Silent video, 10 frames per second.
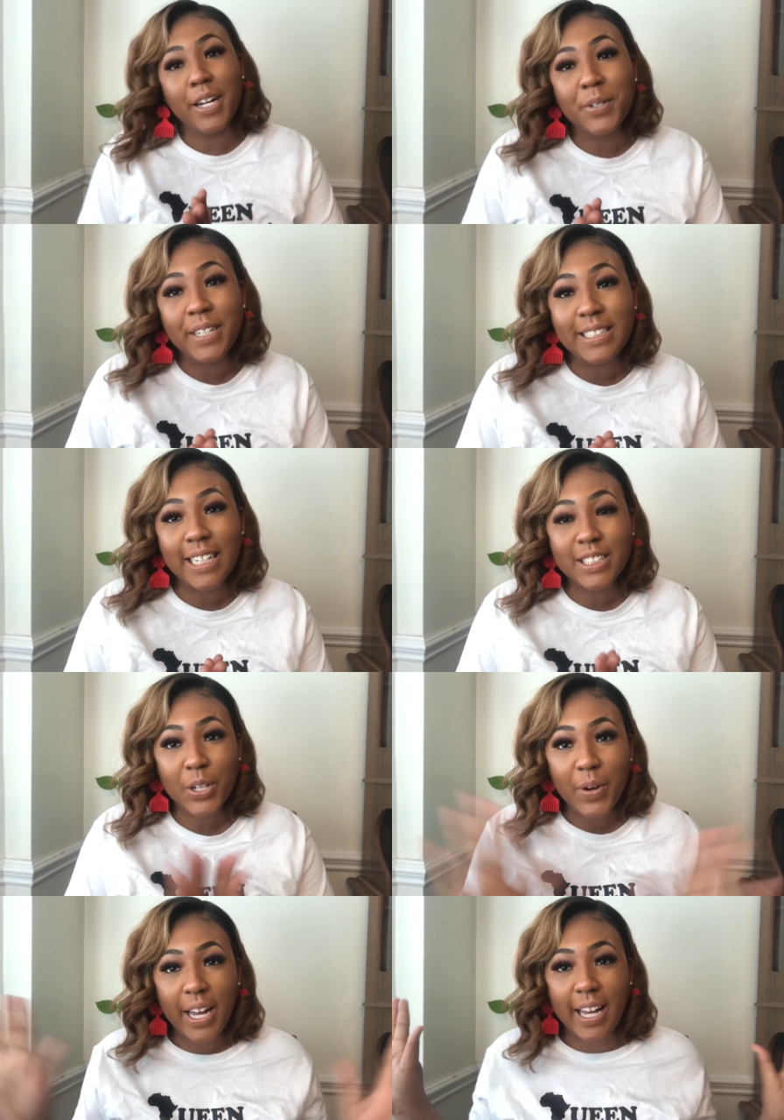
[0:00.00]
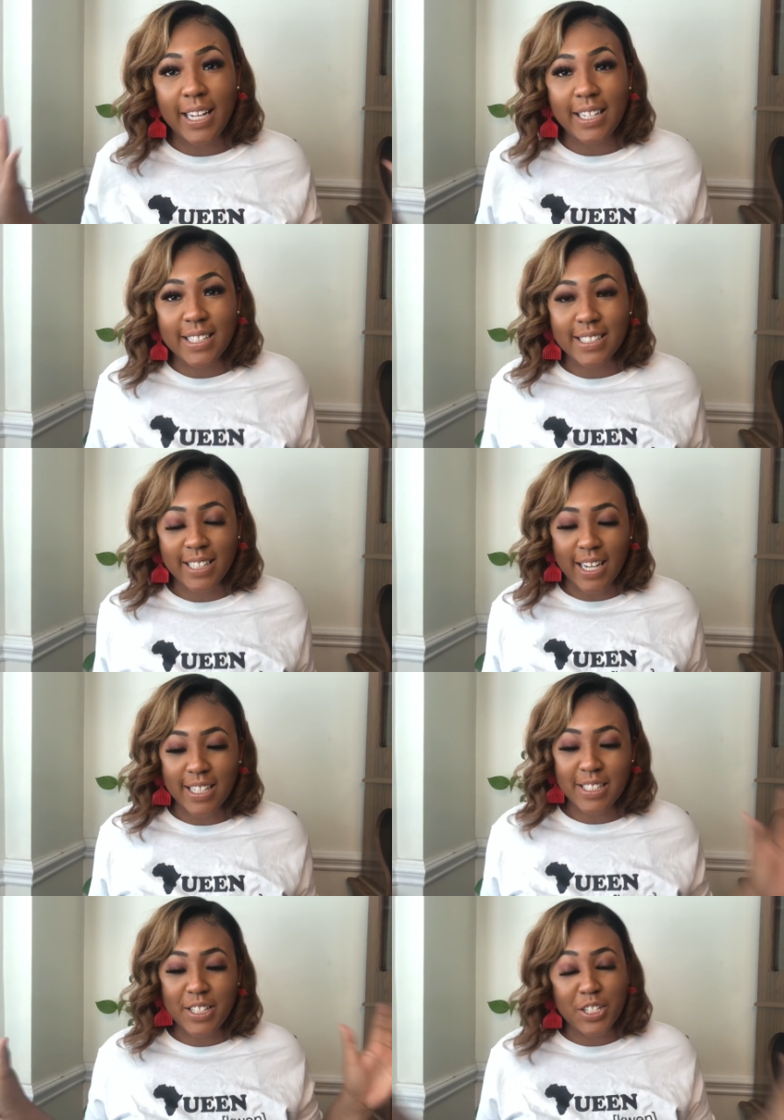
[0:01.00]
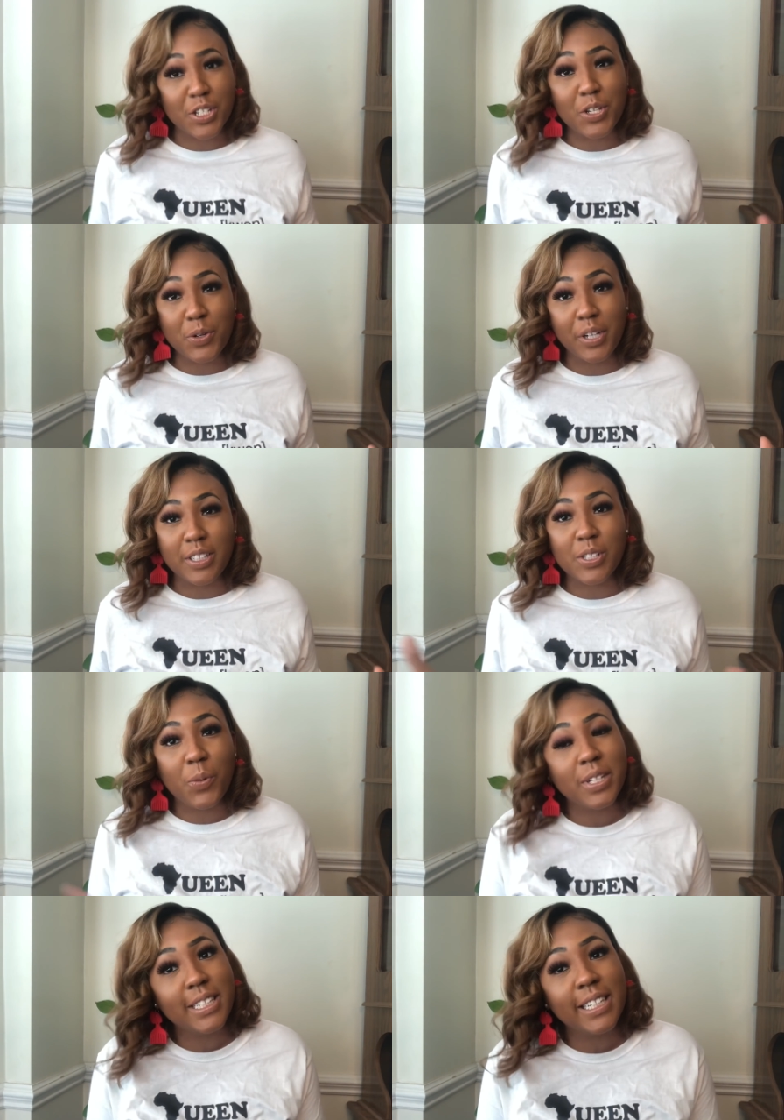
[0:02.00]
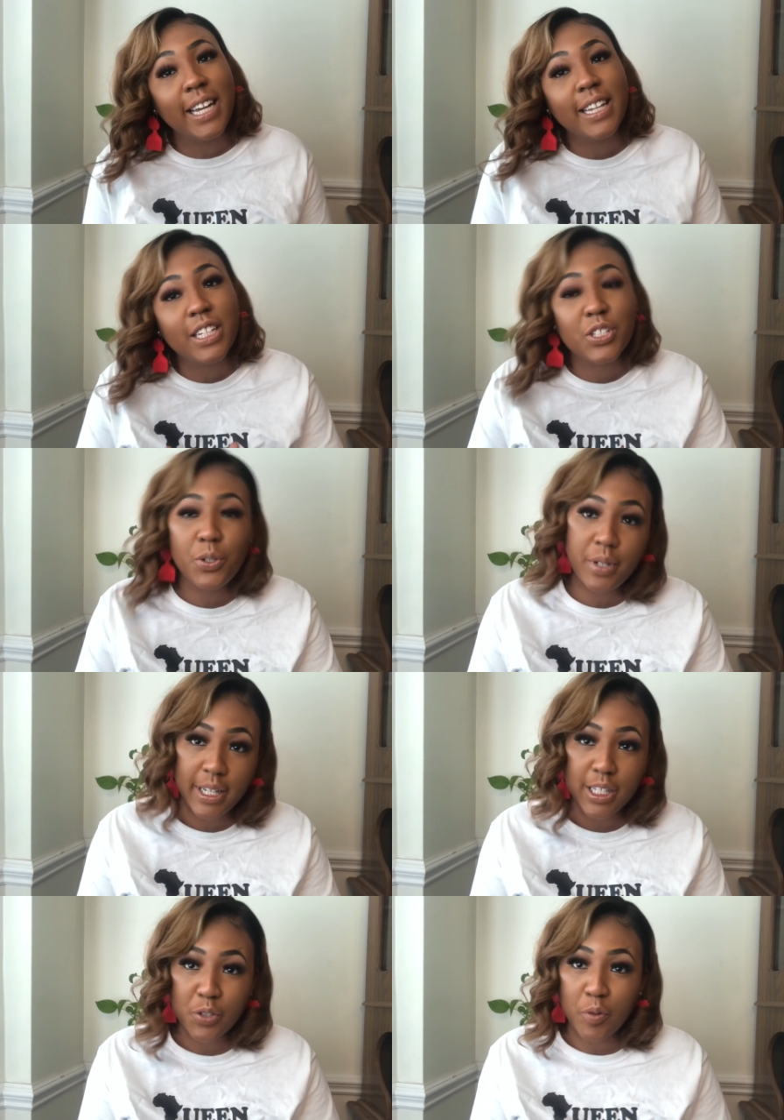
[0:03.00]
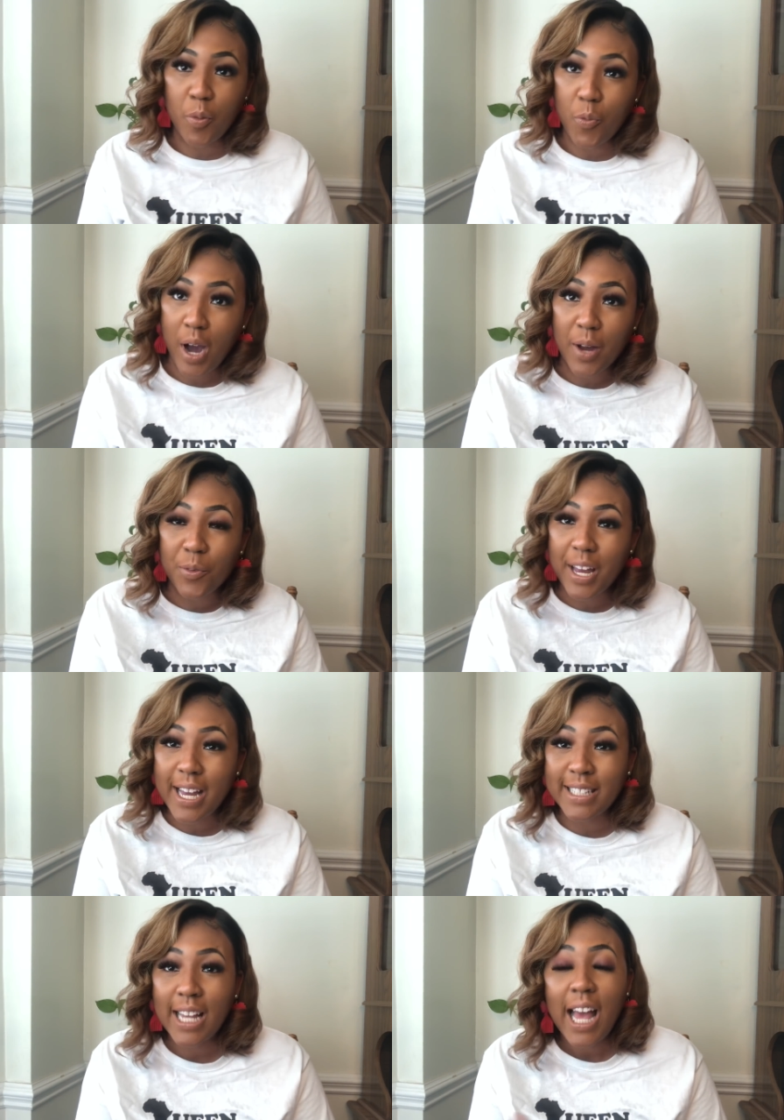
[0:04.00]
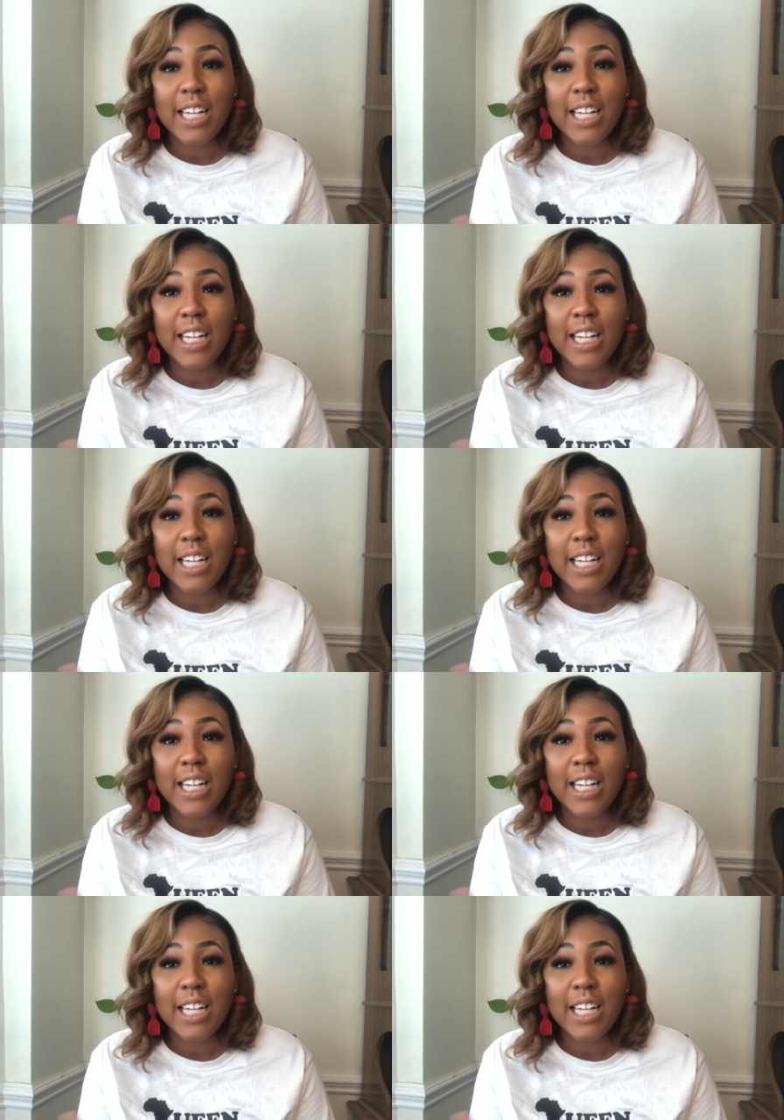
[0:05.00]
queens, let's go ahead and discuss this unit. So once again, this unit is from Ywigs.